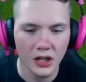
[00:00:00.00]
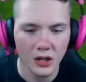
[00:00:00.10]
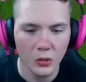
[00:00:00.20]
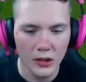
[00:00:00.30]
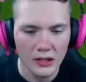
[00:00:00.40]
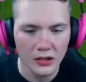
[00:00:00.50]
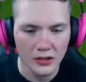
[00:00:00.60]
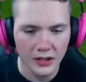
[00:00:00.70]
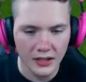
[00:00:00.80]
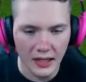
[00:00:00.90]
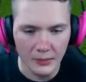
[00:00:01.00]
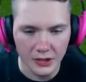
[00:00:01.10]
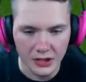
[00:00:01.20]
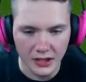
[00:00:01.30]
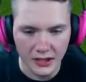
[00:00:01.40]
quite a lot of
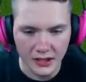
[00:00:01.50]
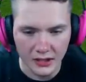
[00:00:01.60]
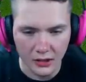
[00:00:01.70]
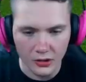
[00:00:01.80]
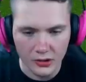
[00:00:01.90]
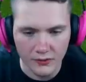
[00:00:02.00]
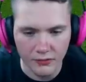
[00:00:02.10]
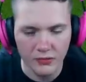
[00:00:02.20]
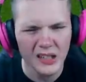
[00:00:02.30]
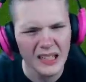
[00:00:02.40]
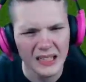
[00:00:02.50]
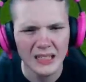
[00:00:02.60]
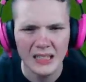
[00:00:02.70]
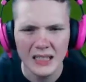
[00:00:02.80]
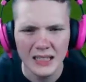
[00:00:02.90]
damage. Like it goes,
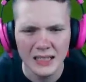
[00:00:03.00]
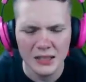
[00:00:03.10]
well, it's